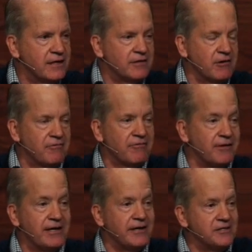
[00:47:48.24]
I don't
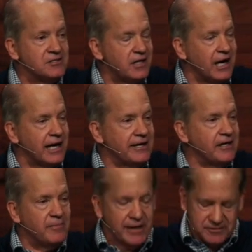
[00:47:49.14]
think he's
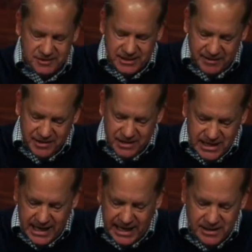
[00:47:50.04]
talking about
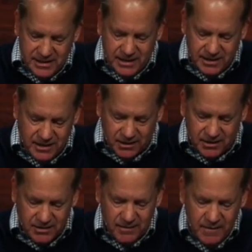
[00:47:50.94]
70 AD
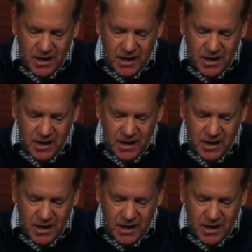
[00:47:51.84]
here.